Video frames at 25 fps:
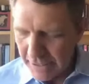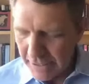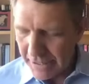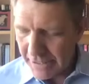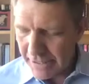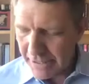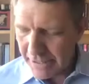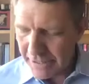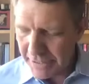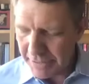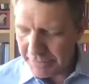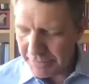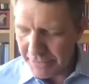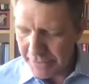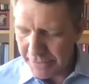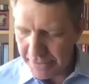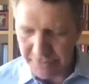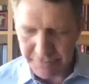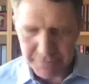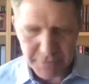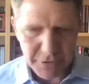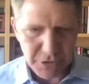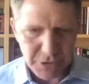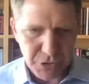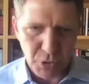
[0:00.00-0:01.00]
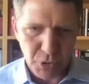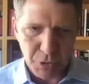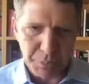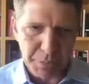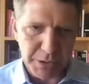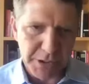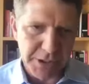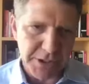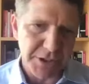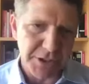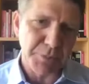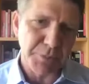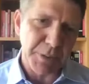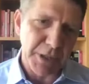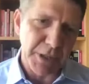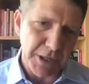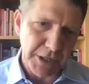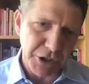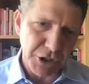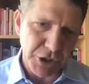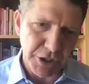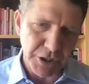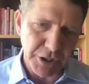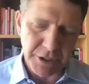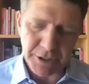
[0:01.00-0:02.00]
Uh, individual
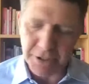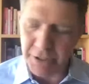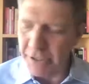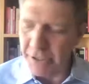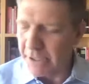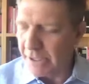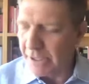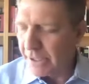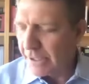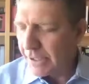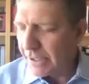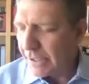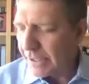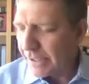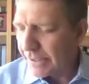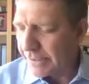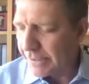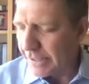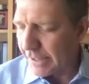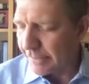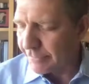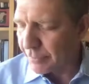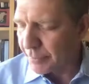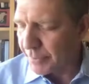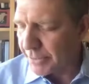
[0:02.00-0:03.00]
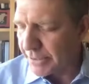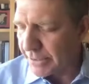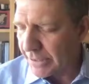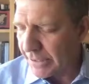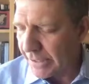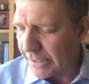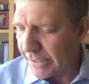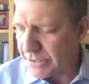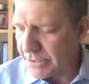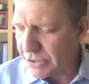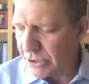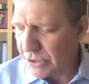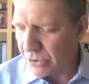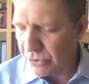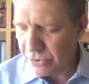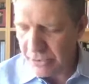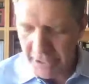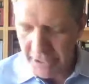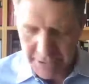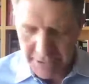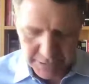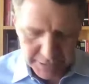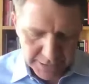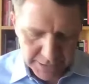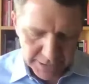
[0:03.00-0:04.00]
participation in government. And so
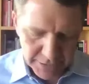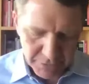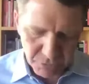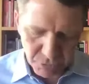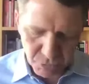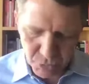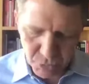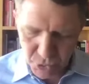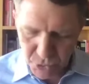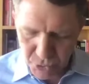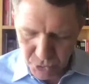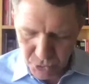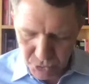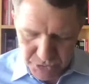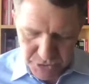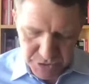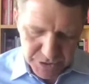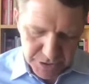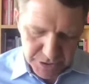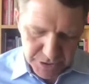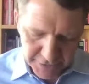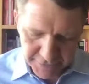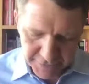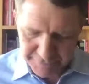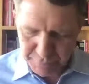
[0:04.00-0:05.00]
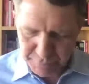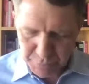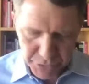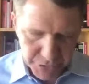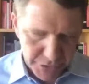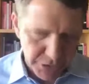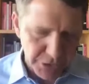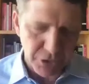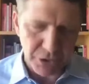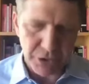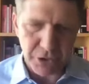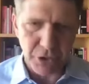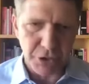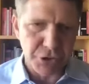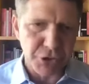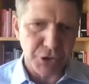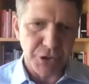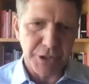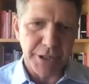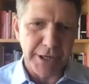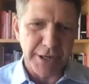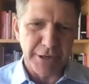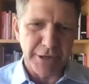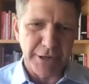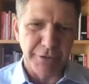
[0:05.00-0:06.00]
that, that roots of political
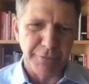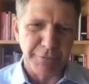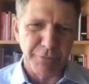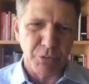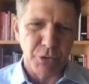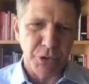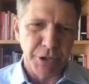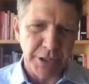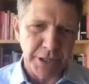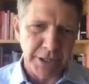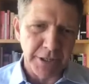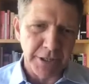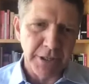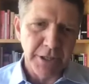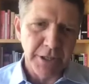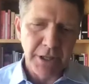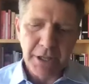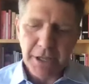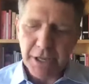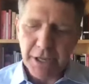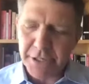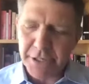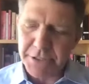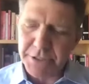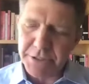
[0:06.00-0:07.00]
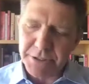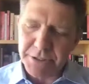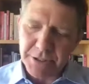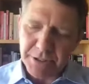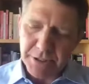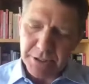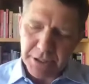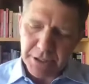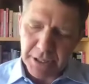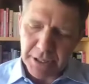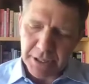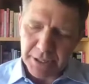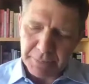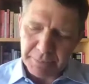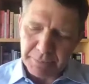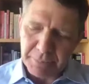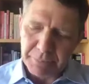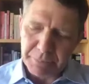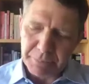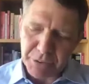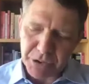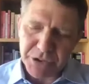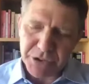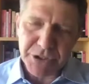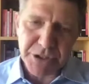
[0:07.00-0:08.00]
culture in California has um,
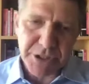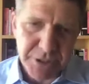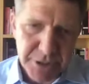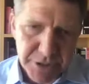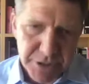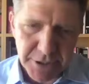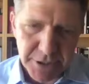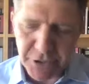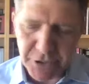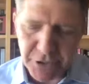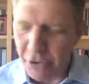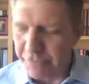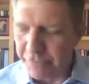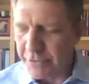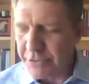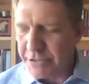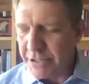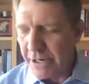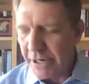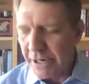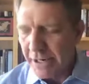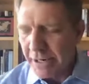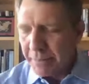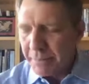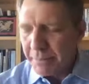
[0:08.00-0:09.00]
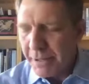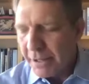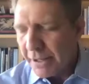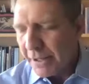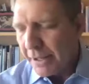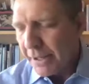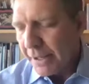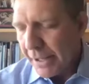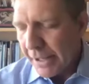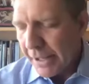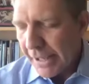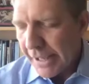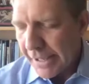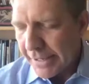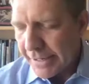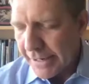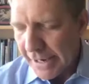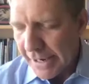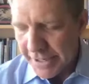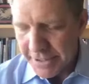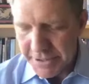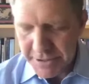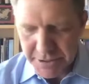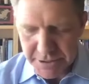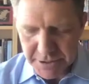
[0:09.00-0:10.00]
persisted over time. And
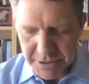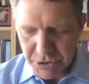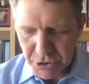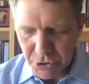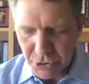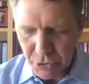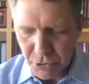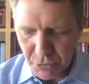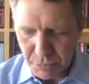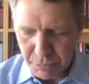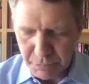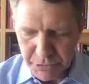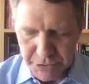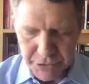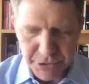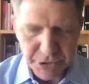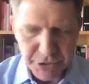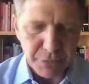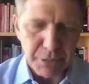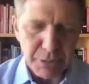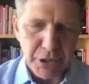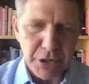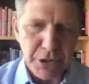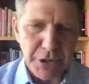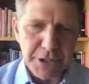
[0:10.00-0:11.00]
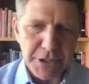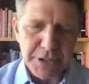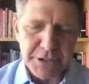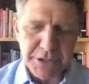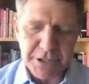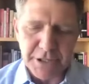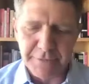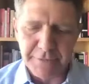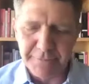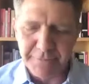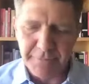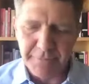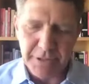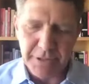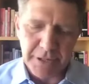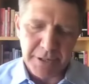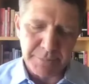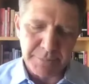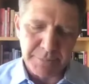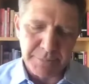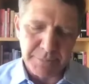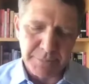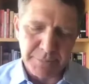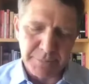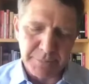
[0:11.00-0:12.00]
as the two political parties have um,
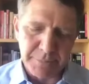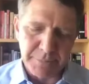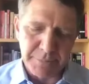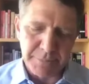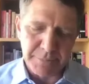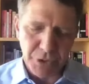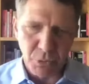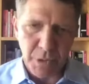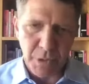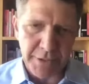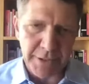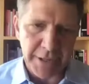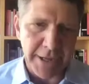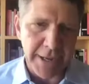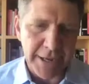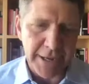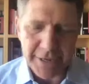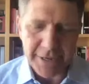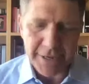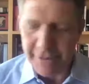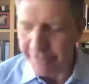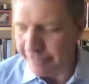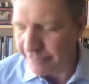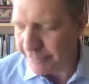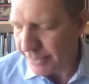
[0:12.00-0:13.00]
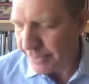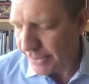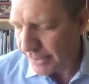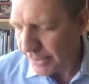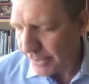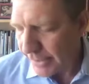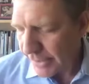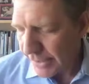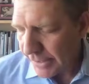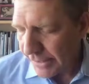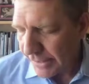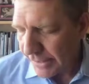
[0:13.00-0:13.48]
sorted the way they have,